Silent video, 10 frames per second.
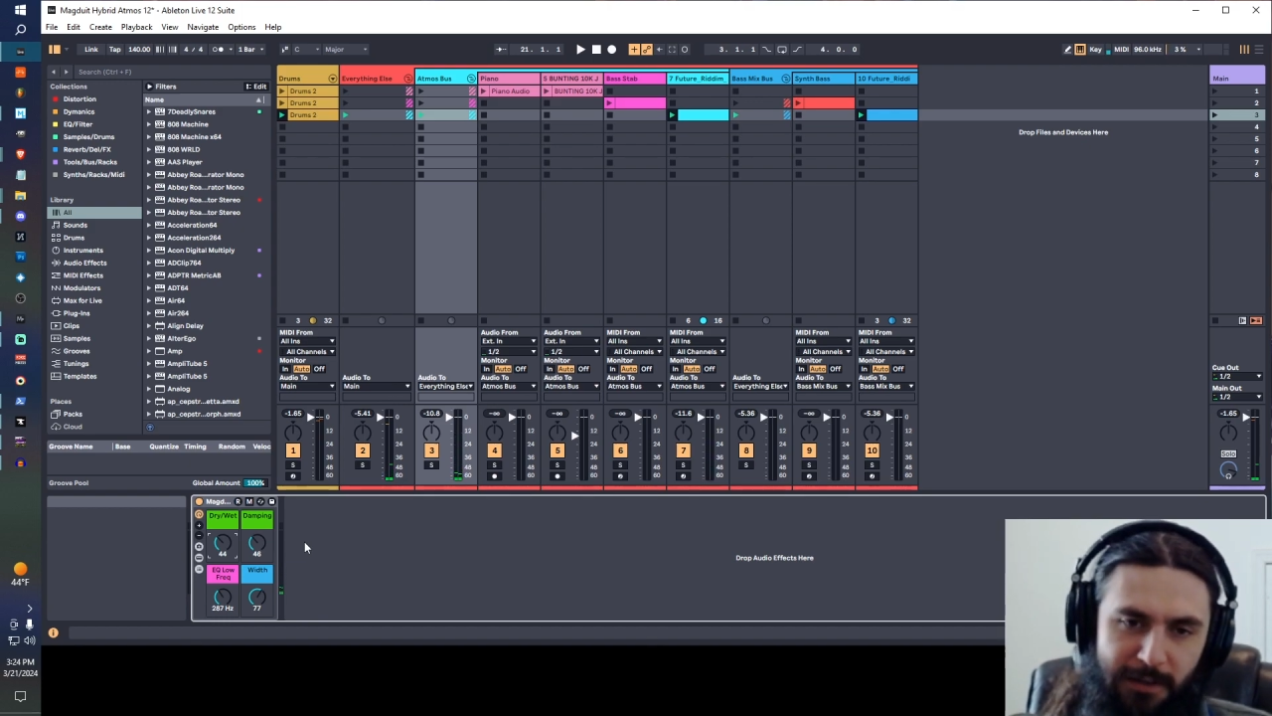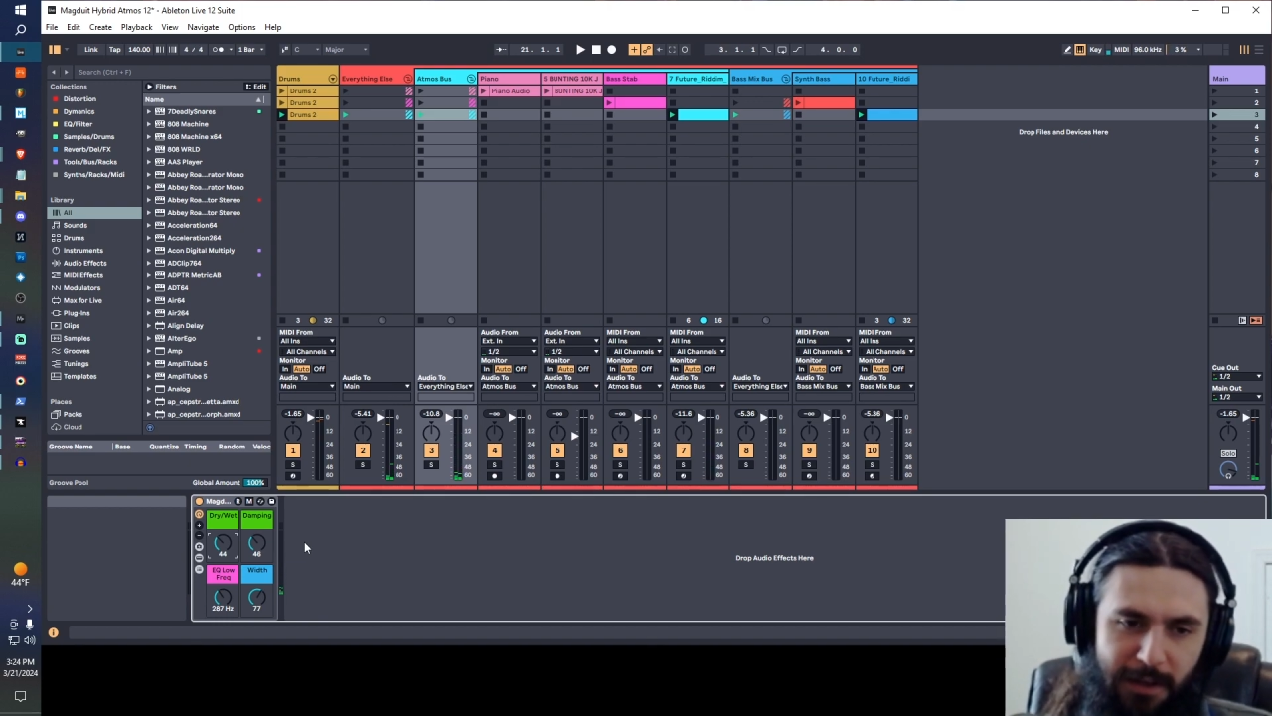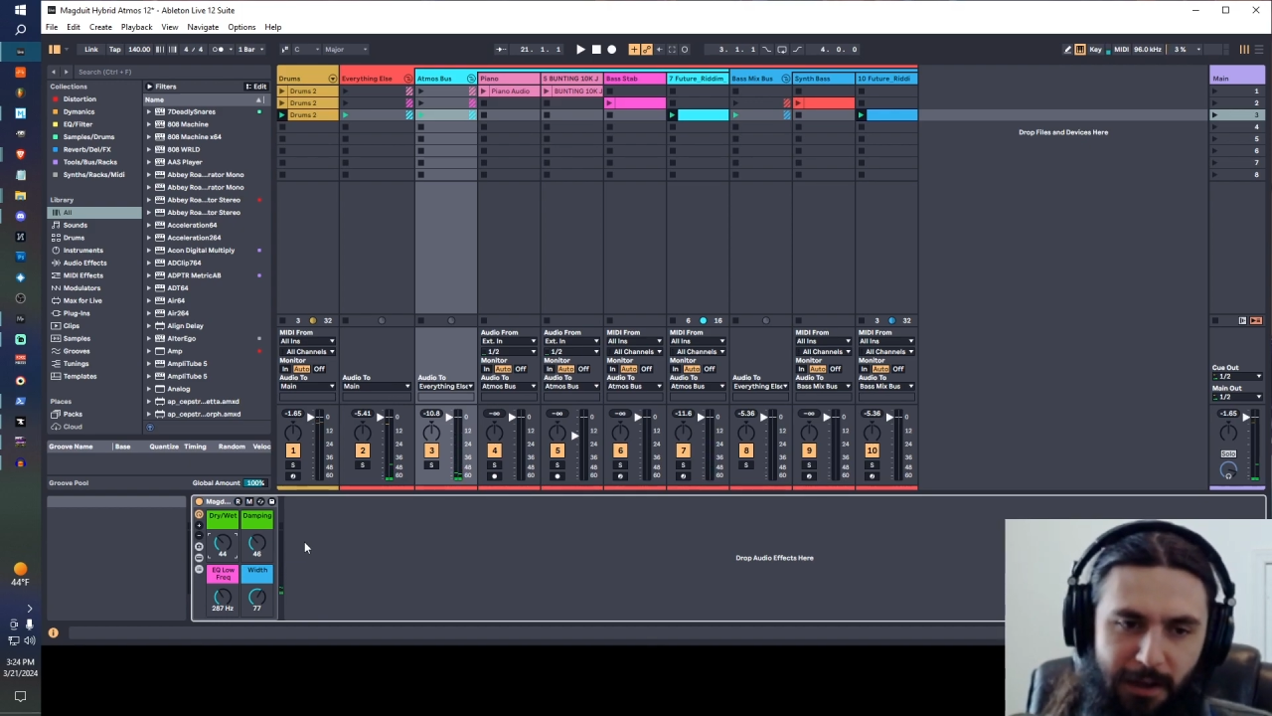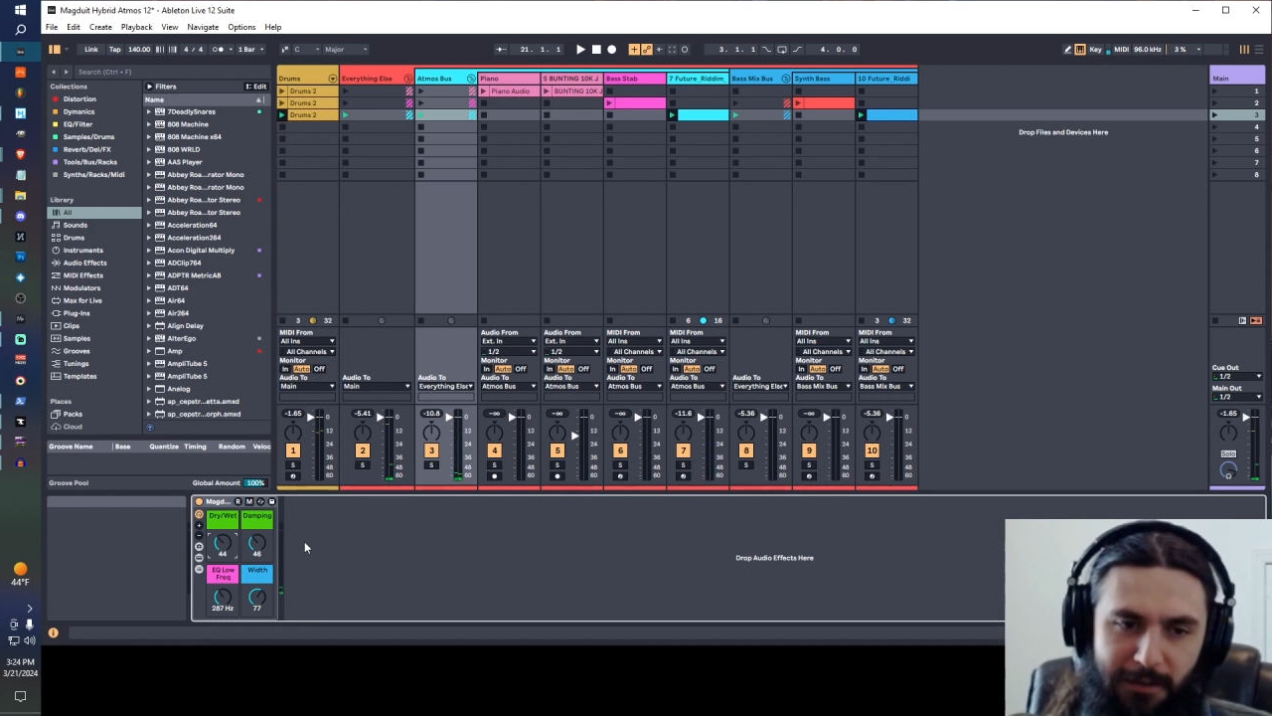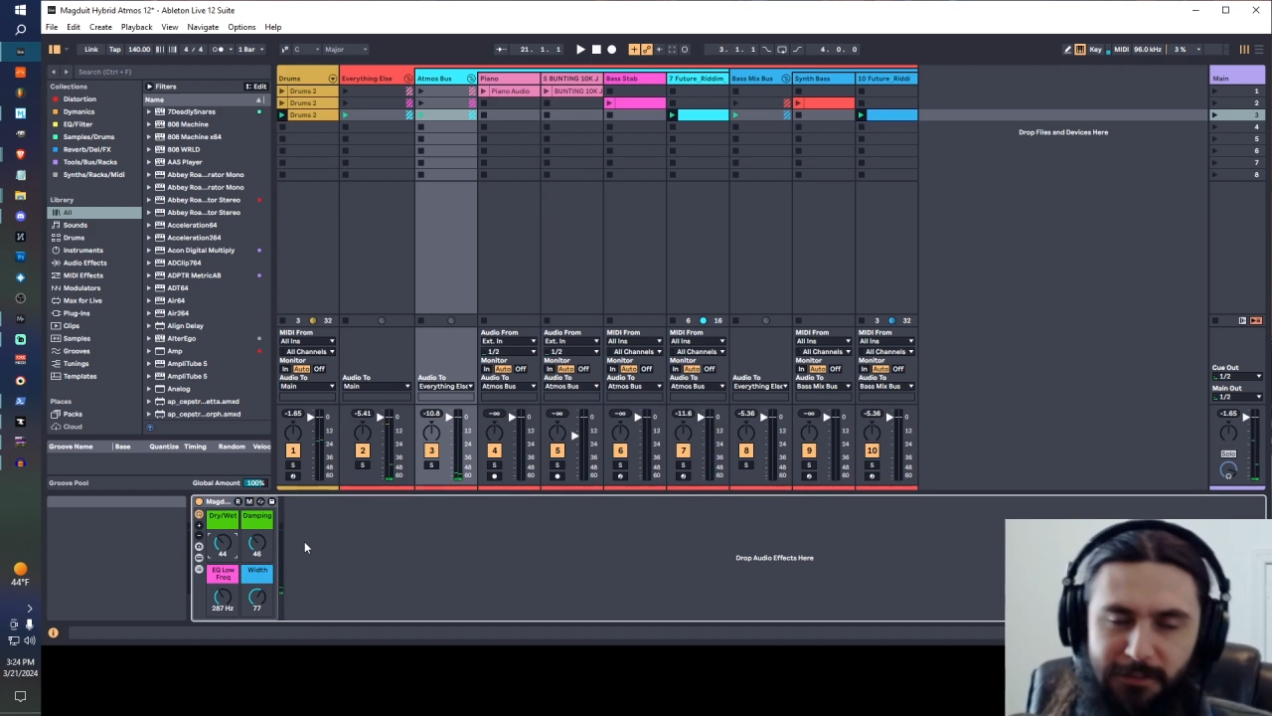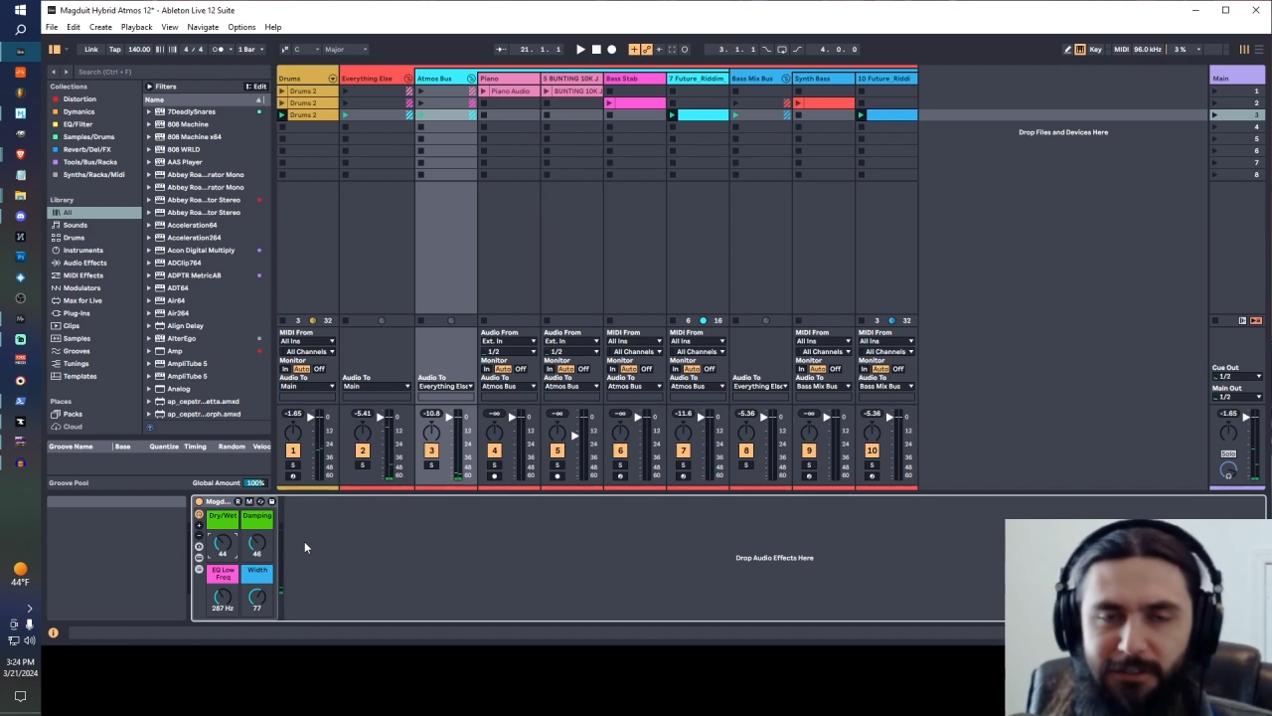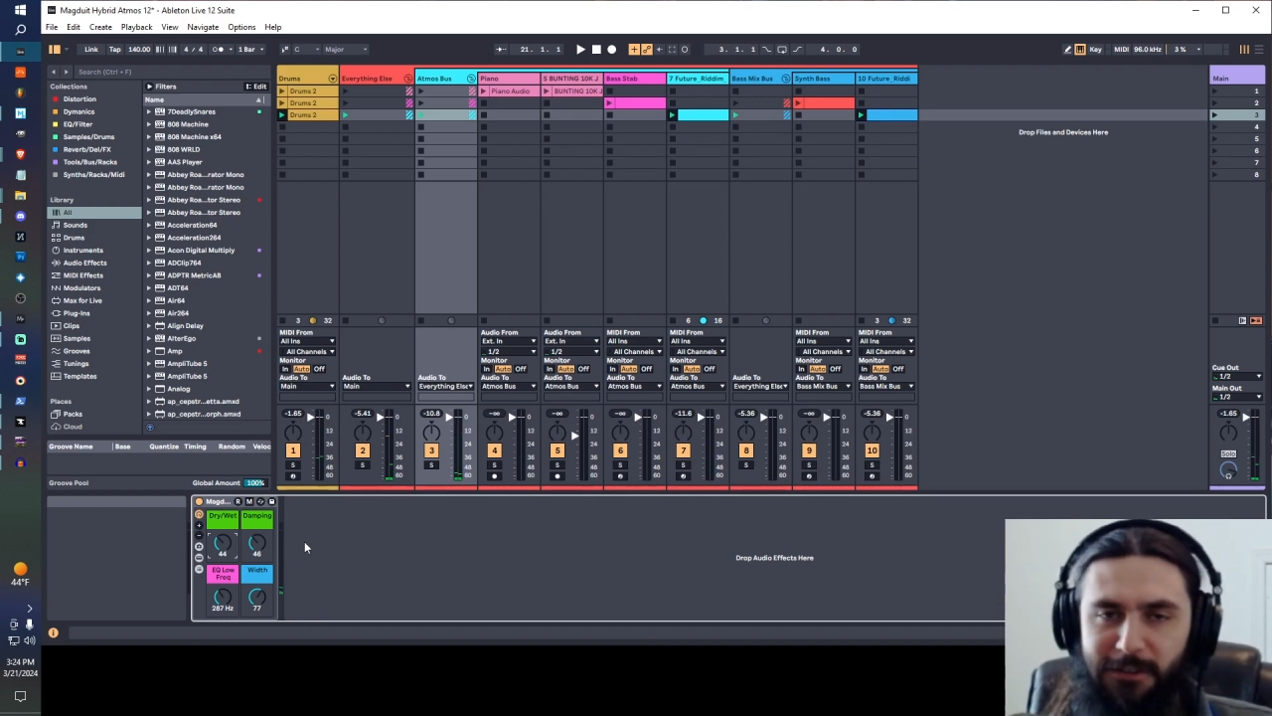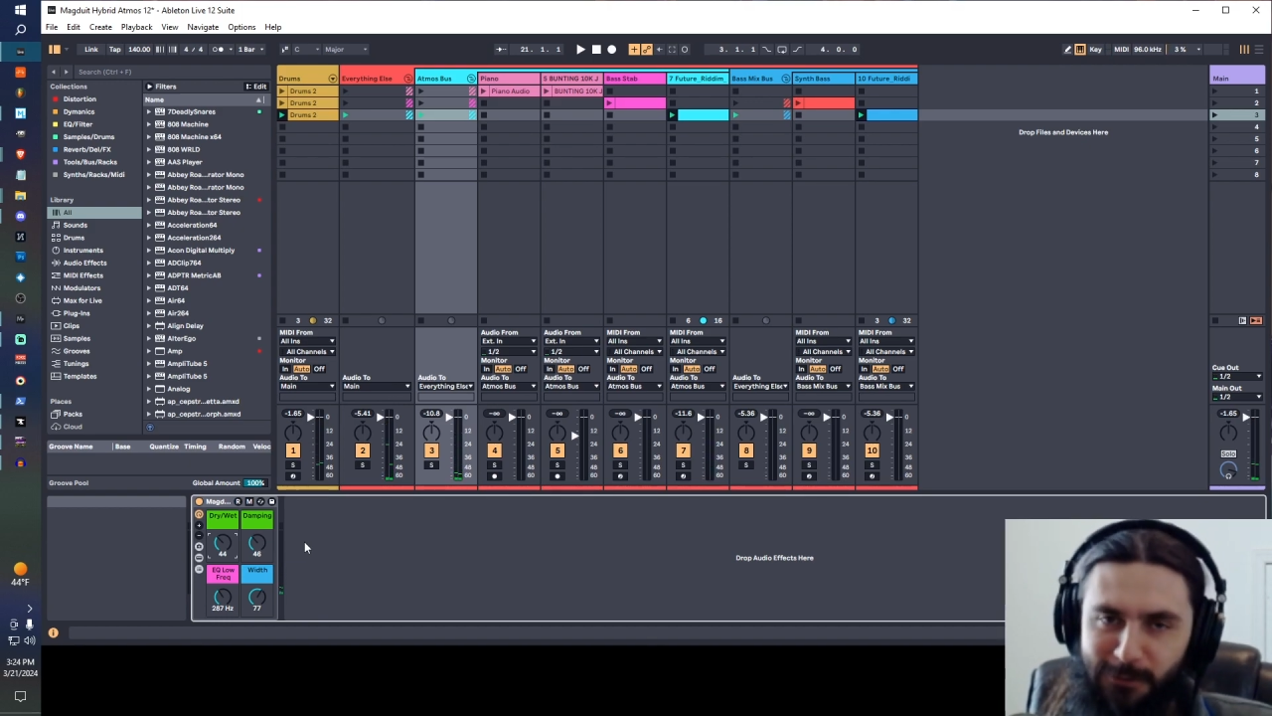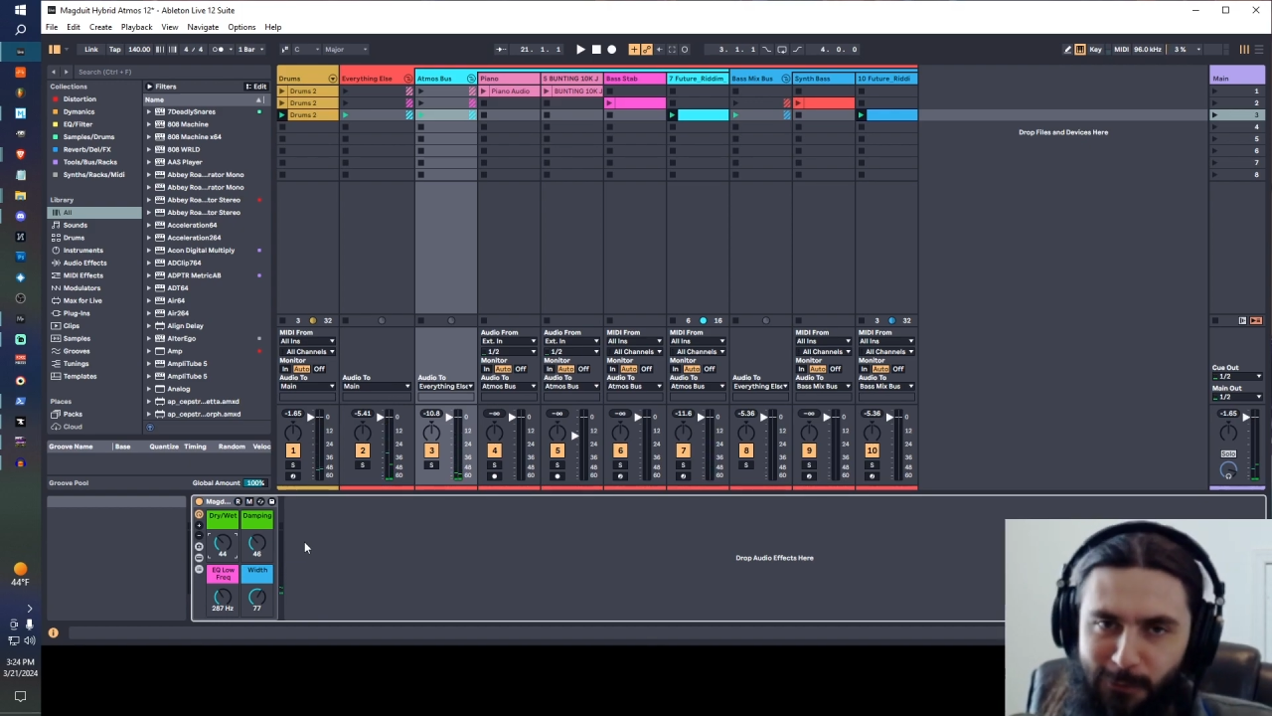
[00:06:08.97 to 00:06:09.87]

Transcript: obviously look